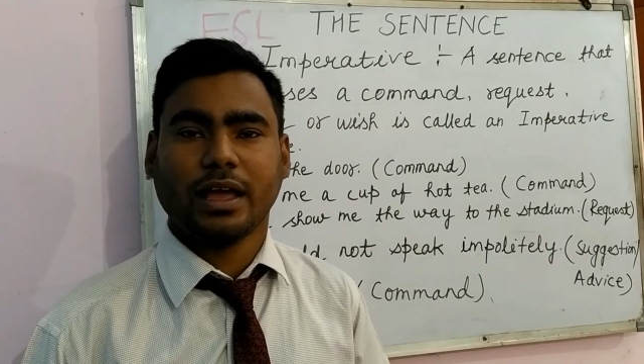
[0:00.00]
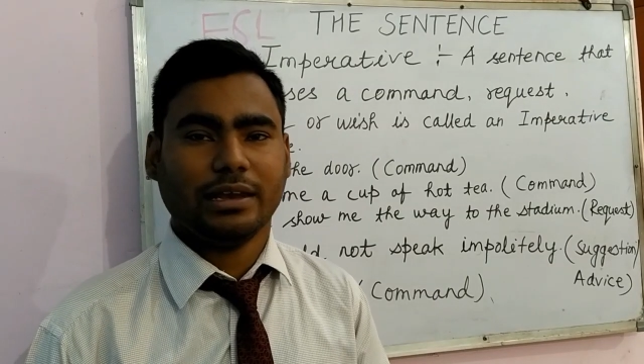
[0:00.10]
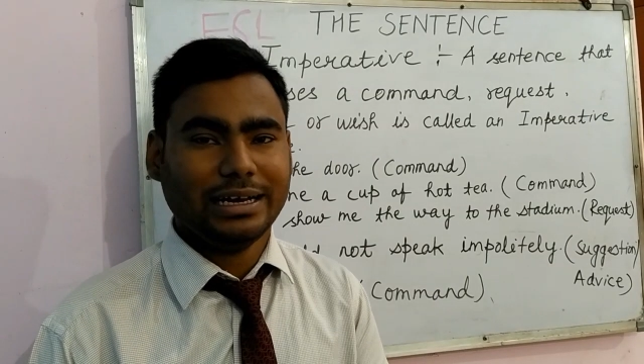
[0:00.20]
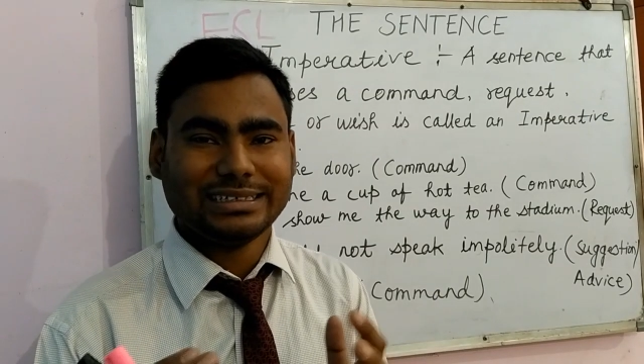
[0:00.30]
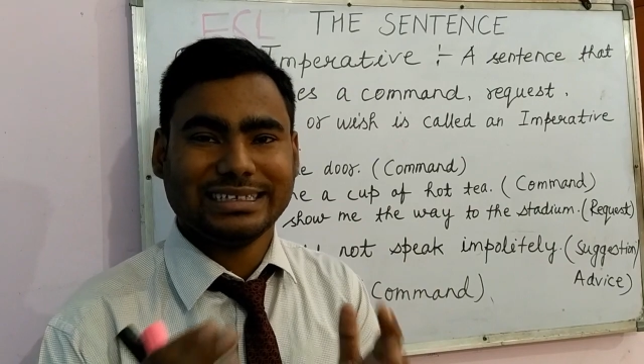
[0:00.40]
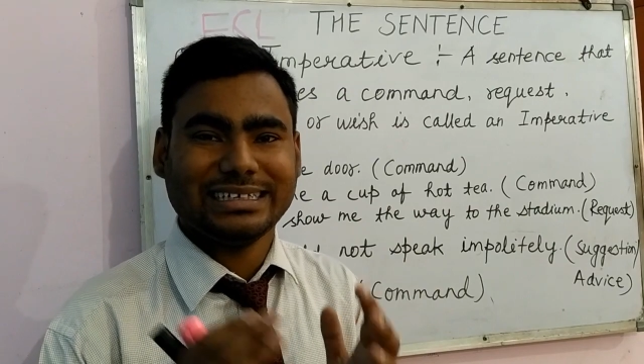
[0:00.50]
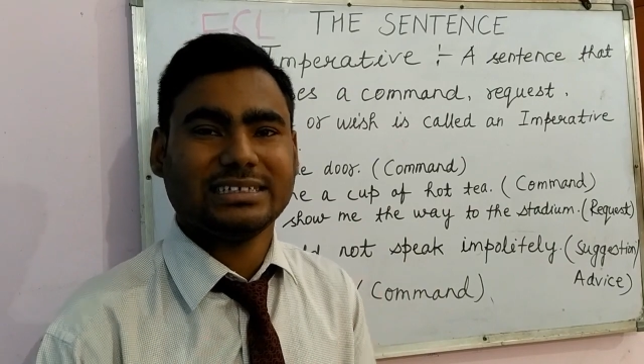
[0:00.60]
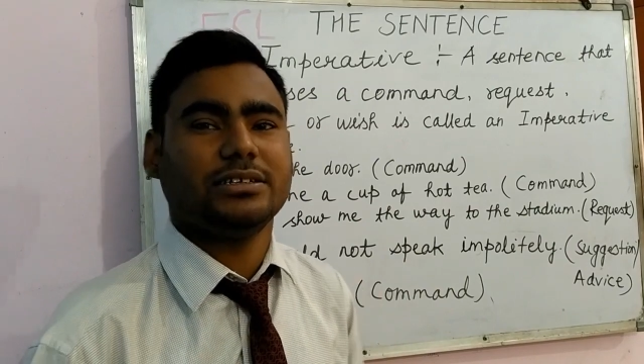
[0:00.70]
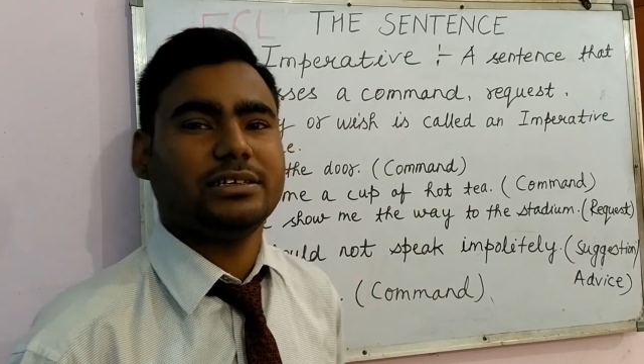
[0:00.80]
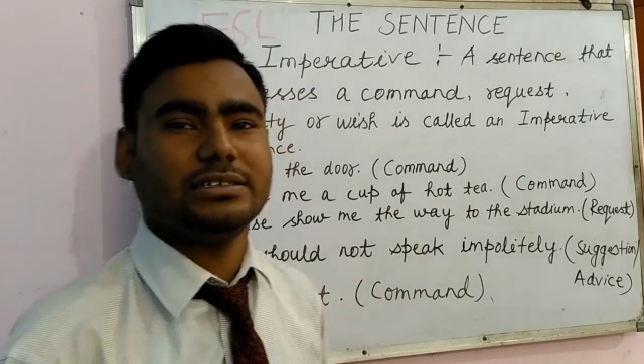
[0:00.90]
Let's
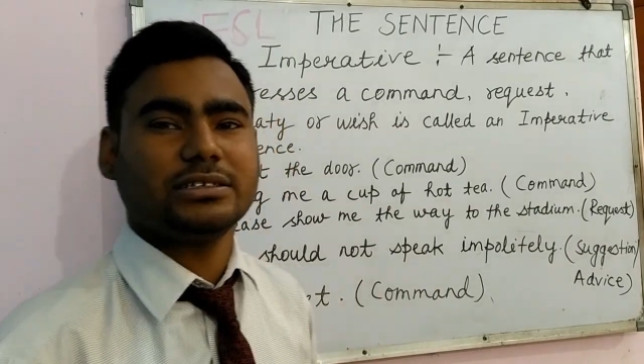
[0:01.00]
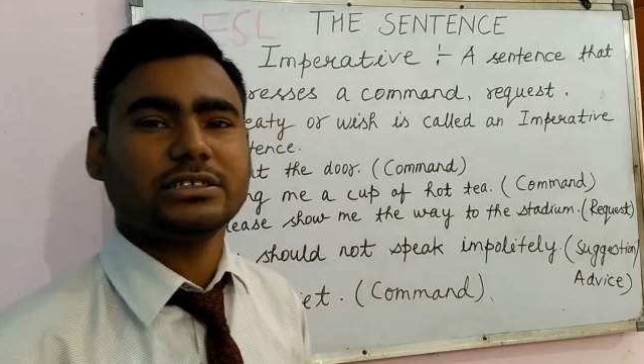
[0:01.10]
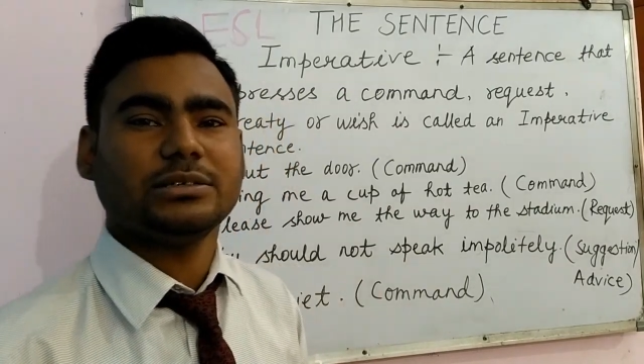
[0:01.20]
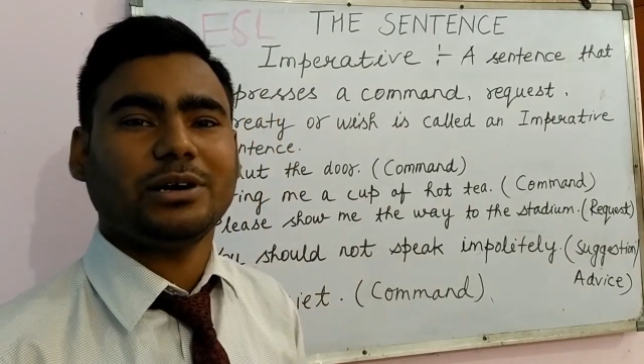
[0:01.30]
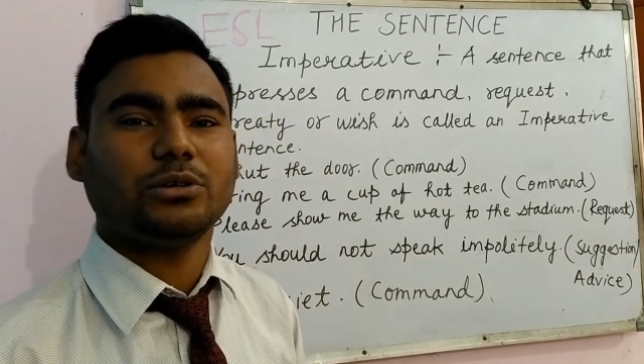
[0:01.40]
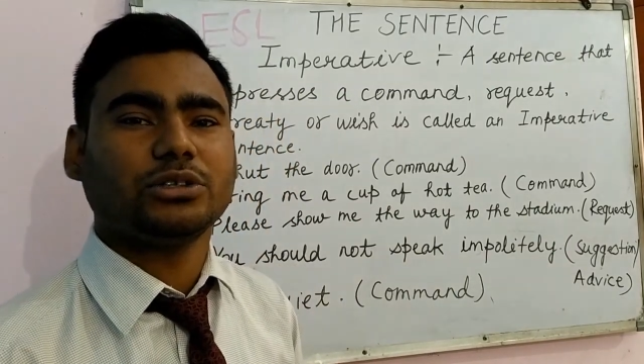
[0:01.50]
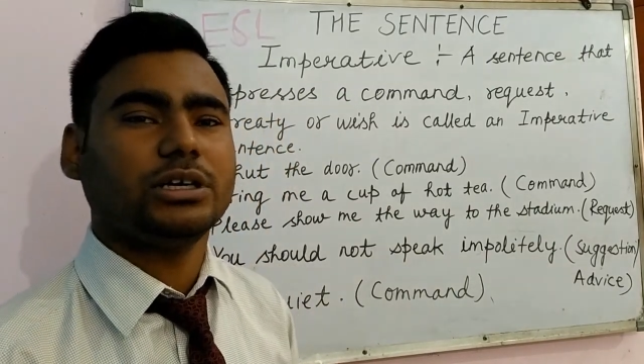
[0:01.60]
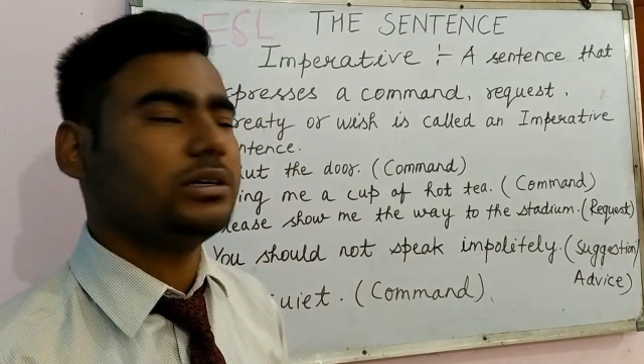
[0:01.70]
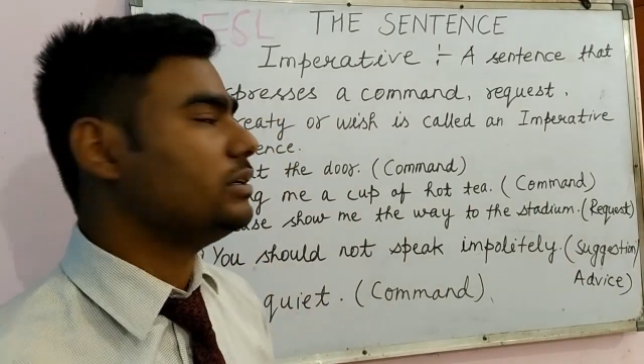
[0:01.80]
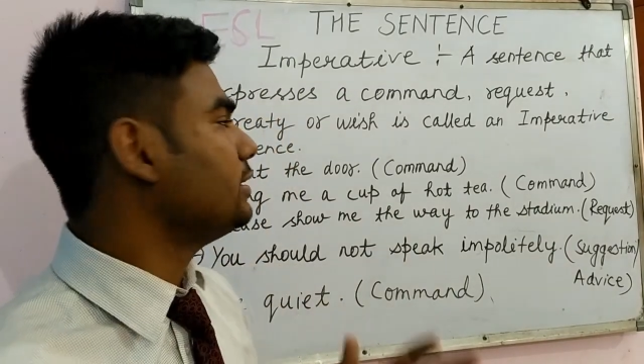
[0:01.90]
get the discuss about the